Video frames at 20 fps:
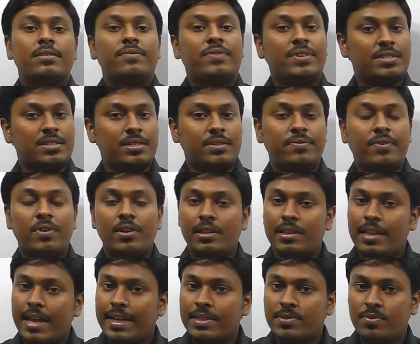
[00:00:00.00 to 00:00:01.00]
First of all,
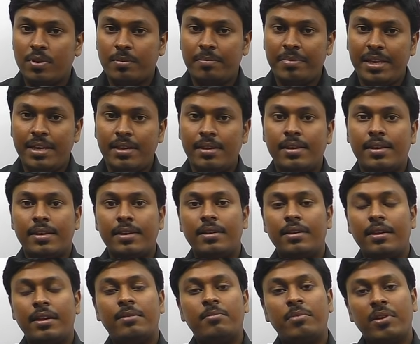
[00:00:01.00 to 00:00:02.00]
thanks for being here
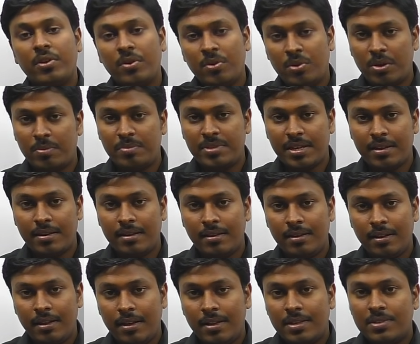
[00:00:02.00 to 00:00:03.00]
in my YouTube channel.
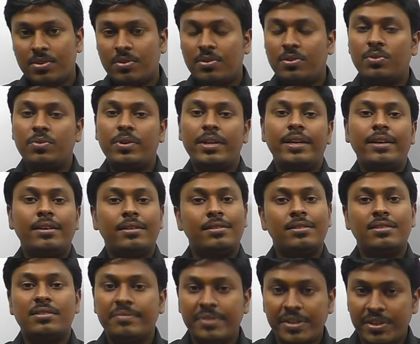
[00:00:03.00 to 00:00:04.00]
So today in
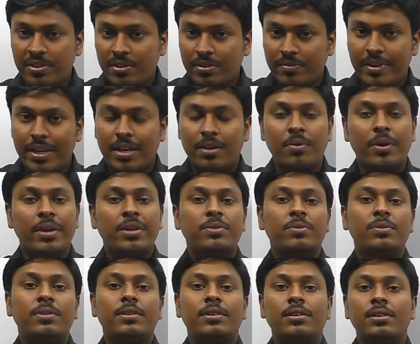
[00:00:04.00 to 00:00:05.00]
this video, we are going
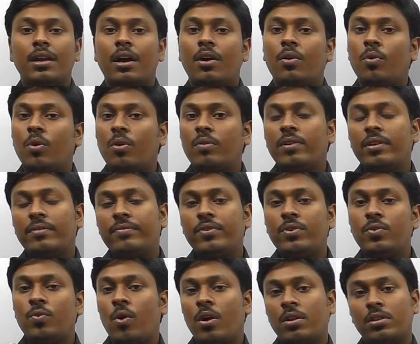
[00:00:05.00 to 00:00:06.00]
to learn an
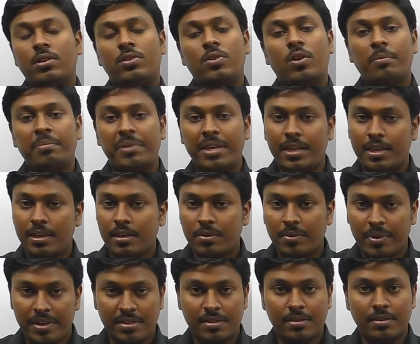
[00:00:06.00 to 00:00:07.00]
overview on the topic
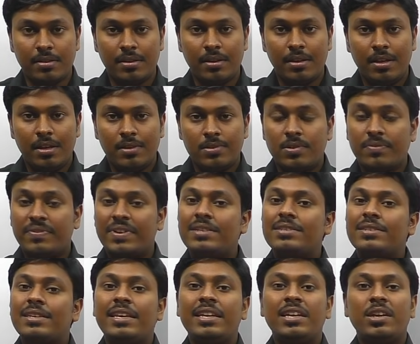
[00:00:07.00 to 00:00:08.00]
equation. So
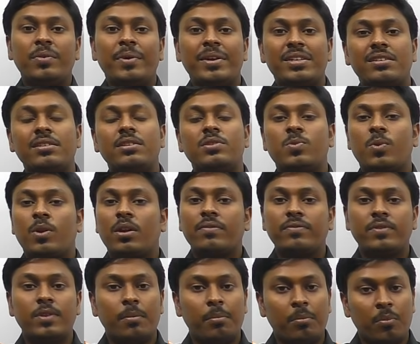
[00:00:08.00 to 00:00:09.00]
friends, equation is one
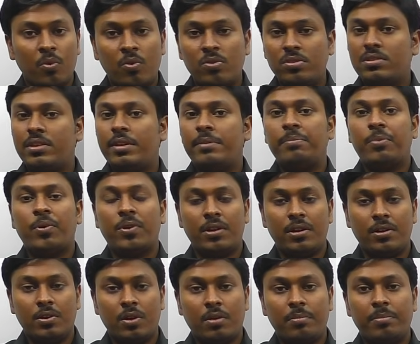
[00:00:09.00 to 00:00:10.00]
of the most
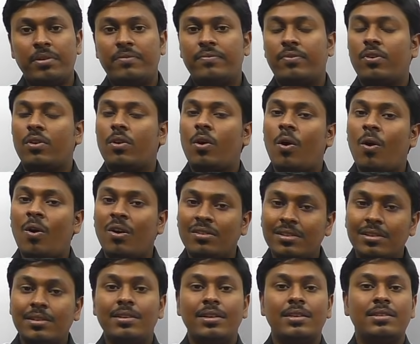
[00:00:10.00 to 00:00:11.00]
important topic for all
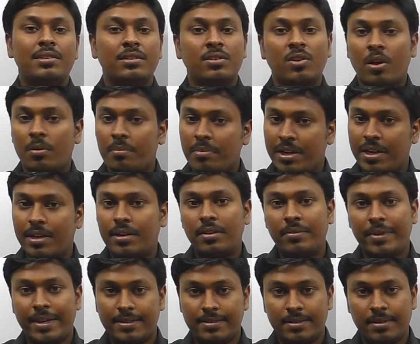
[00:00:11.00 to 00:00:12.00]
the recent competitive
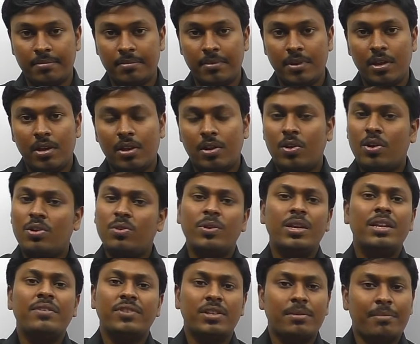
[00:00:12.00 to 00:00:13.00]
exam. Not
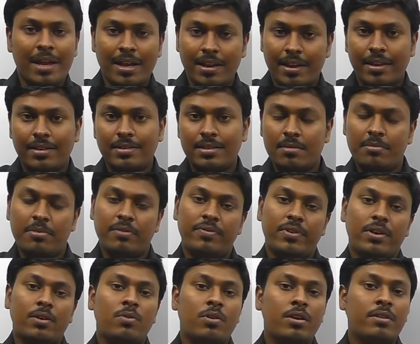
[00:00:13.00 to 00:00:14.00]
only for the bank exam, if you
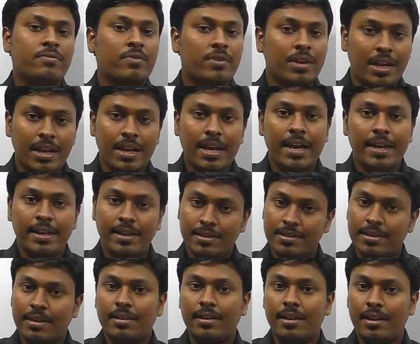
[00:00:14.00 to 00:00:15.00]
are going for any IT
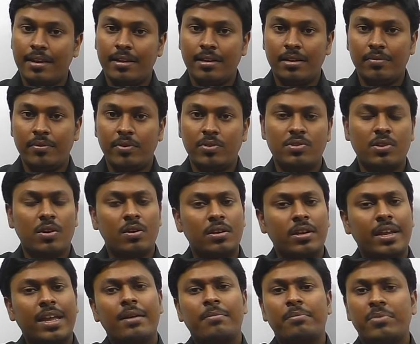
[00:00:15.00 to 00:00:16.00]
sector interviews
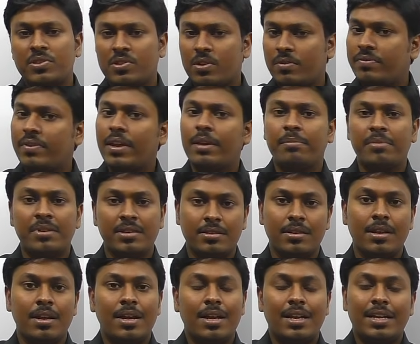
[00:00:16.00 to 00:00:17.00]
on campus, off campus,
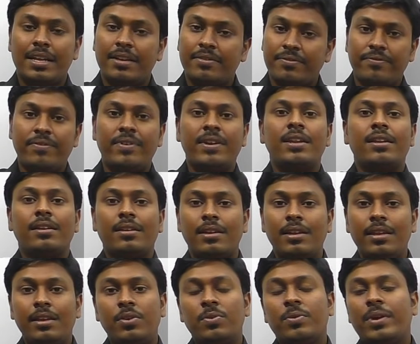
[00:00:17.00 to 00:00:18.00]
definitely
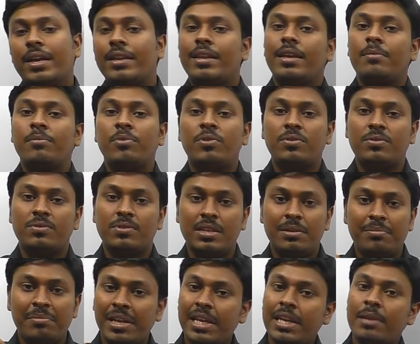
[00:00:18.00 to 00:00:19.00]
you can able to see
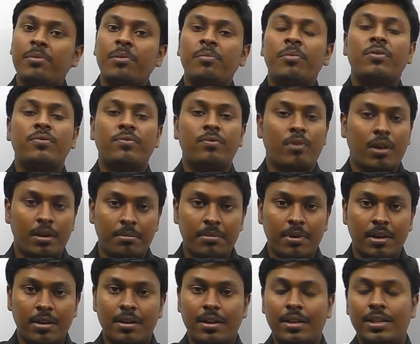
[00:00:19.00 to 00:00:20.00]
minimum of 1
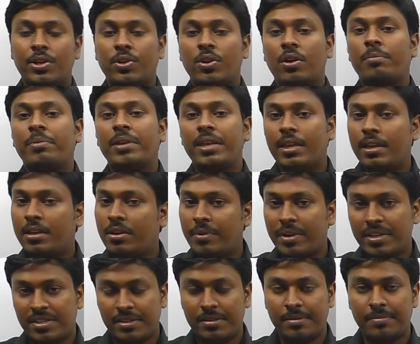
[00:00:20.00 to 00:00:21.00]
mark in the topic
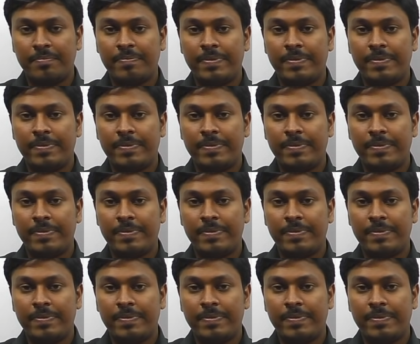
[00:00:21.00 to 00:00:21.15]
equation.